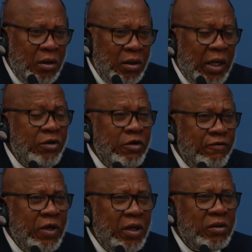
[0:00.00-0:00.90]

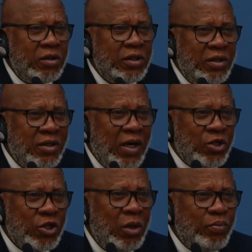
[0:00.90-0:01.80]
reveals
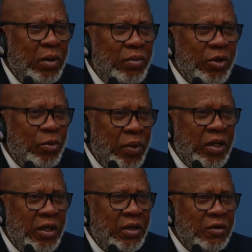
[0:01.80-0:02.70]
international public
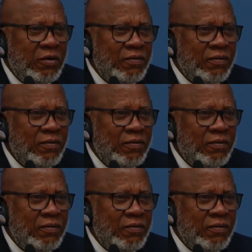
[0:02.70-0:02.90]
opinion.